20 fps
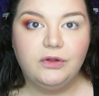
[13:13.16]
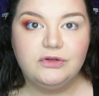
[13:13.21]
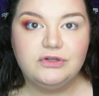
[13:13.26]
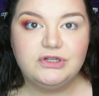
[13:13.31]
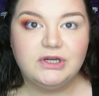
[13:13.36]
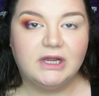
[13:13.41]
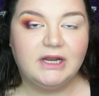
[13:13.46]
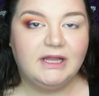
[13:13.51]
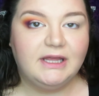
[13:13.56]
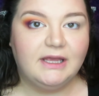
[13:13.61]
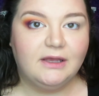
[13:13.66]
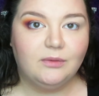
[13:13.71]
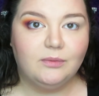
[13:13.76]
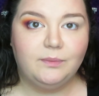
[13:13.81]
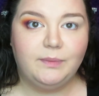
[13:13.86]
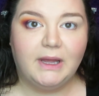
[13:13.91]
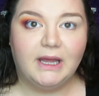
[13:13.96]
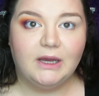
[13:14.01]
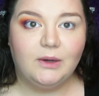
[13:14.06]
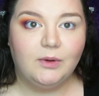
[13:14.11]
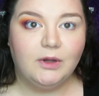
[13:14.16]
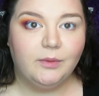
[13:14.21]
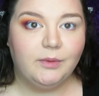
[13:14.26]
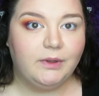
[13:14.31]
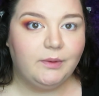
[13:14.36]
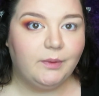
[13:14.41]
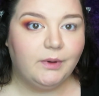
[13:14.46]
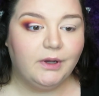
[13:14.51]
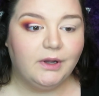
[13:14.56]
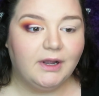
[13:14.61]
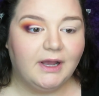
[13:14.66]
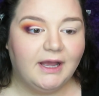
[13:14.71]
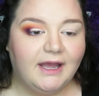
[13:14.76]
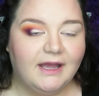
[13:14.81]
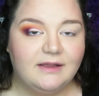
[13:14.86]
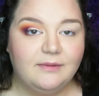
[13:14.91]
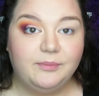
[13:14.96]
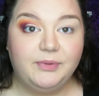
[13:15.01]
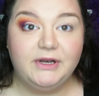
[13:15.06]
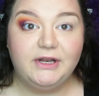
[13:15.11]
try to get back where we were. I
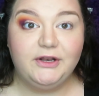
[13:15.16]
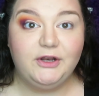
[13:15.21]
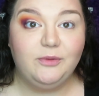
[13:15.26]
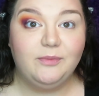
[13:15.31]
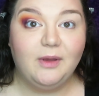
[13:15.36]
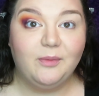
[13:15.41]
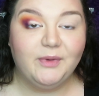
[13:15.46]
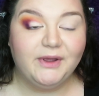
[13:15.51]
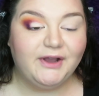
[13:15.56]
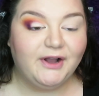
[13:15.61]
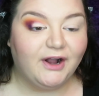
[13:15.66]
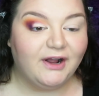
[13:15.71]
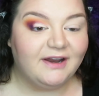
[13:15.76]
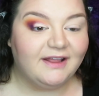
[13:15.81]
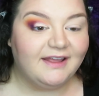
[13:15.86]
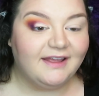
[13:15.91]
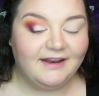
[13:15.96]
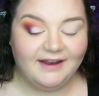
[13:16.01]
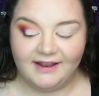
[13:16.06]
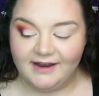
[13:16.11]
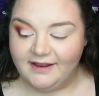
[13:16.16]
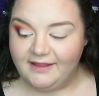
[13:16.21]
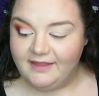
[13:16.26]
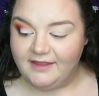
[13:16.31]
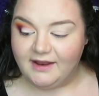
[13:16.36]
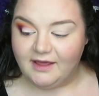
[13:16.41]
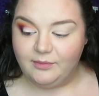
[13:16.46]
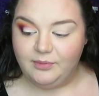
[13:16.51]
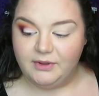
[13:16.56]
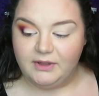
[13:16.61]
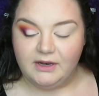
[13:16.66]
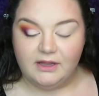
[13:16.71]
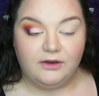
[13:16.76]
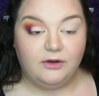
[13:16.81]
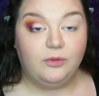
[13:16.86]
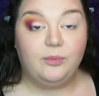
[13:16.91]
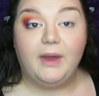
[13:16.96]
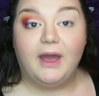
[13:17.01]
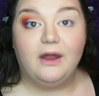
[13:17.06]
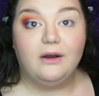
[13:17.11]
had put a new memory card in, and then I put a
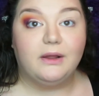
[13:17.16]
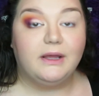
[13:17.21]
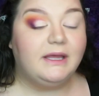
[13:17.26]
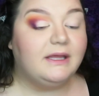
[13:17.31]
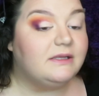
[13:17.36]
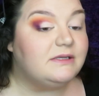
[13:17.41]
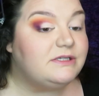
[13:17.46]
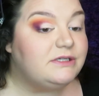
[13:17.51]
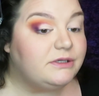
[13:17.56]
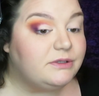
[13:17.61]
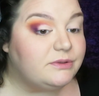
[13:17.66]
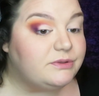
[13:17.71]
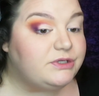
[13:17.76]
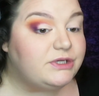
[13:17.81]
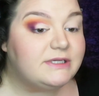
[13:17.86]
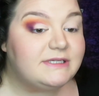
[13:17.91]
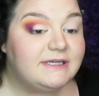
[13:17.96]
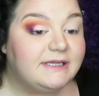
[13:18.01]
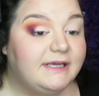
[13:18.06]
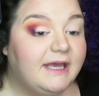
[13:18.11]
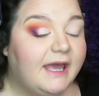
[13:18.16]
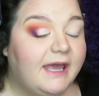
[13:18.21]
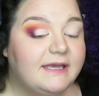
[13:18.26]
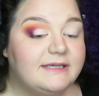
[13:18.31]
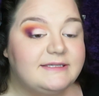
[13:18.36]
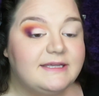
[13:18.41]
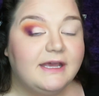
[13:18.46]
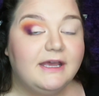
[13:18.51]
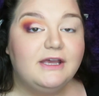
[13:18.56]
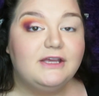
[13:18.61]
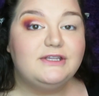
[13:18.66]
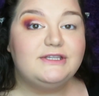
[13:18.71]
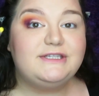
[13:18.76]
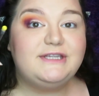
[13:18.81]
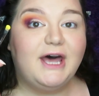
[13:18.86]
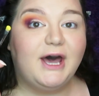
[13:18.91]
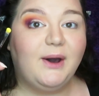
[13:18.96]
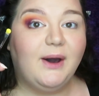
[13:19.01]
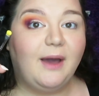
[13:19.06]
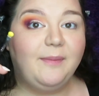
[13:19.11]
new battery in too, just in case.
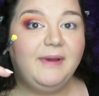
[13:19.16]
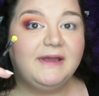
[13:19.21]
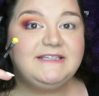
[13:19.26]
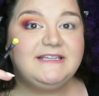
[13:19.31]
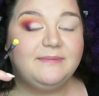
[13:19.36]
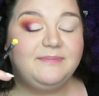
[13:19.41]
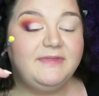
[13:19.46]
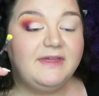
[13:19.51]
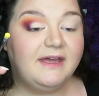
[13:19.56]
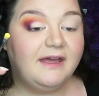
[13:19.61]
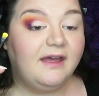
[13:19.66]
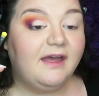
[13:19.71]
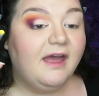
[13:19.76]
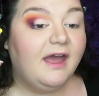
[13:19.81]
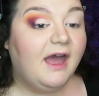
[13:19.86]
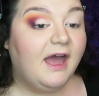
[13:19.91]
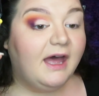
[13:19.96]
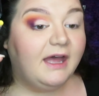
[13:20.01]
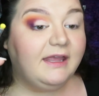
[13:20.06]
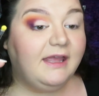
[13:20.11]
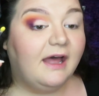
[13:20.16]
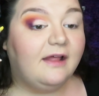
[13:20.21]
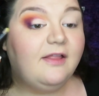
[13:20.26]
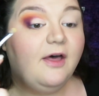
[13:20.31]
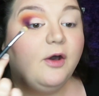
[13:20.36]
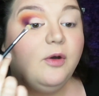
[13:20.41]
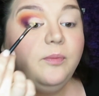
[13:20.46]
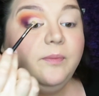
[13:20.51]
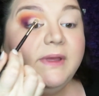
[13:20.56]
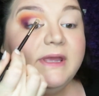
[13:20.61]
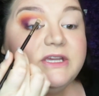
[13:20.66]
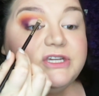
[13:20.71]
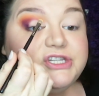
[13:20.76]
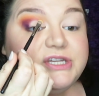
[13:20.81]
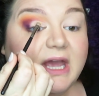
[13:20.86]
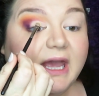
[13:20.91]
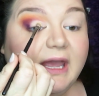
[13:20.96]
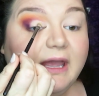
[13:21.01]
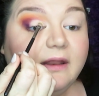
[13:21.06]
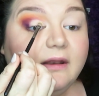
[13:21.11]
So I picked up the yellow B
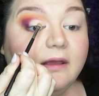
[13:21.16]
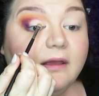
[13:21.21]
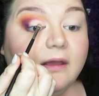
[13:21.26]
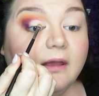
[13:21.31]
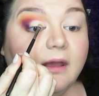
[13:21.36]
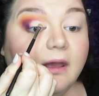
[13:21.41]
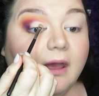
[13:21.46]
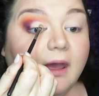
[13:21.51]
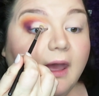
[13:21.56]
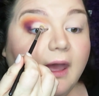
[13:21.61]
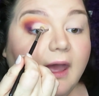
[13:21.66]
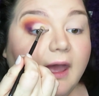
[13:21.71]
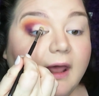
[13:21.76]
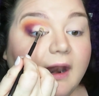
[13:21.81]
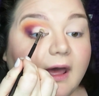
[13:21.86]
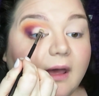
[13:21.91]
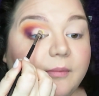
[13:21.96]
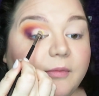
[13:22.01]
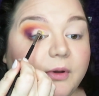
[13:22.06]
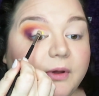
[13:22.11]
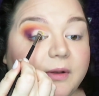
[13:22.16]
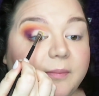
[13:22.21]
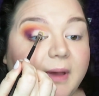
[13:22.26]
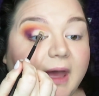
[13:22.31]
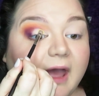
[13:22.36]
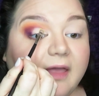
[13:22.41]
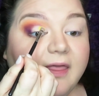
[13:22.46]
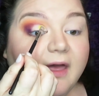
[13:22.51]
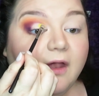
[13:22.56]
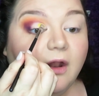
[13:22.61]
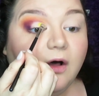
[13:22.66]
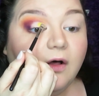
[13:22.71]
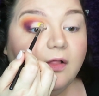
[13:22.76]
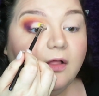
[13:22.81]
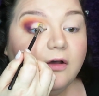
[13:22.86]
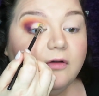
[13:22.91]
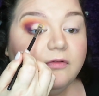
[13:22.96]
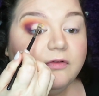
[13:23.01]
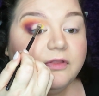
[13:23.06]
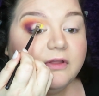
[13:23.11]
shade, and I'm going to pack that all
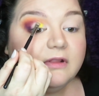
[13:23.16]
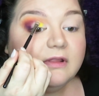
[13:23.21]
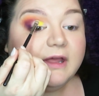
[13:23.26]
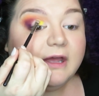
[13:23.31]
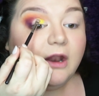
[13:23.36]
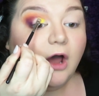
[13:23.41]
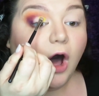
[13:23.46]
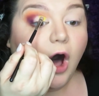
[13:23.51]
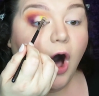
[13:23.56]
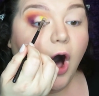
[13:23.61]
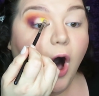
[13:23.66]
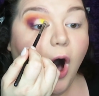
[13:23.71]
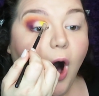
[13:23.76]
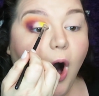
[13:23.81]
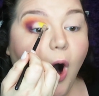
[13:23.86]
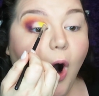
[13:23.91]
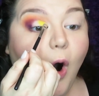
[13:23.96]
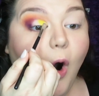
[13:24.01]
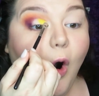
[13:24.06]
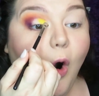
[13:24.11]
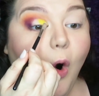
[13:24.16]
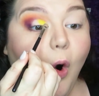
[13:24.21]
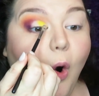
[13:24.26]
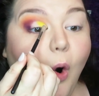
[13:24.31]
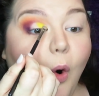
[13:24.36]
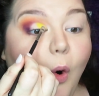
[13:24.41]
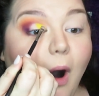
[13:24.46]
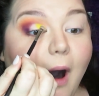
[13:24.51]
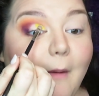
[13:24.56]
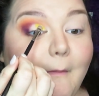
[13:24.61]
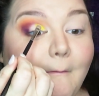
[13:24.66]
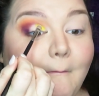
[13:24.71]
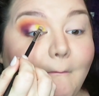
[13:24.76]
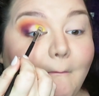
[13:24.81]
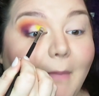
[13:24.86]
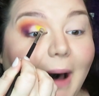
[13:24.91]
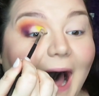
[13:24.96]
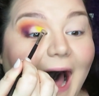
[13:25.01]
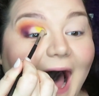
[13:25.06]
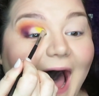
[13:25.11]
over the lid. Oh
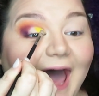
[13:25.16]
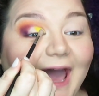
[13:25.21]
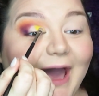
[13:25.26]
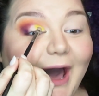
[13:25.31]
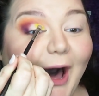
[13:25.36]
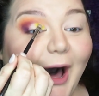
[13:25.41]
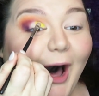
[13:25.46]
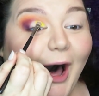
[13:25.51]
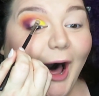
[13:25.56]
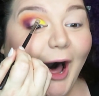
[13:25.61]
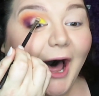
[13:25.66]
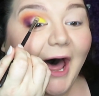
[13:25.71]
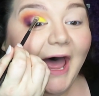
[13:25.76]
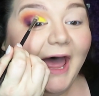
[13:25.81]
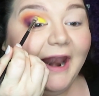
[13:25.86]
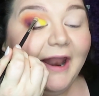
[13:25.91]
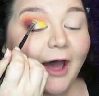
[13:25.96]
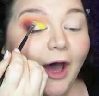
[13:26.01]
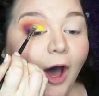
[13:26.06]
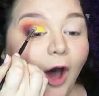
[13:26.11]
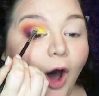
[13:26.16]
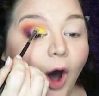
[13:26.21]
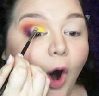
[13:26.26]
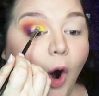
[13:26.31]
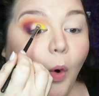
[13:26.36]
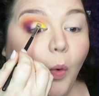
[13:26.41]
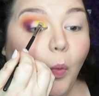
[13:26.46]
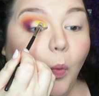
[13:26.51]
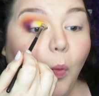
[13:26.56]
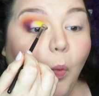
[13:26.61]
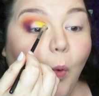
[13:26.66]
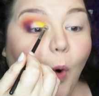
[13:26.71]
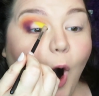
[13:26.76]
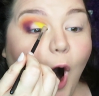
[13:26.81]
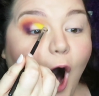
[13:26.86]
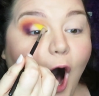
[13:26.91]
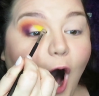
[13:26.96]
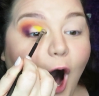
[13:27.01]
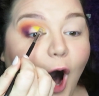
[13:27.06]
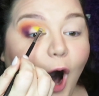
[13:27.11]
my God.
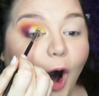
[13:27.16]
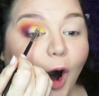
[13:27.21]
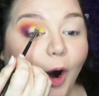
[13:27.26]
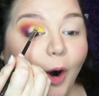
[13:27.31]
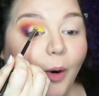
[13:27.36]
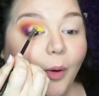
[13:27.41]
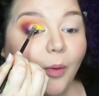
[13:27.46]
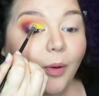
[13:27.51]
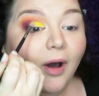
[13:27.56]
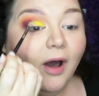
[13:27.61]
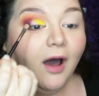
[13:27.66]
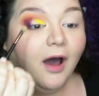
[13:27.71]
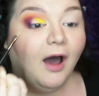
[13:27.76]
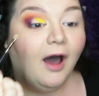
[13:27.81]
Whoa.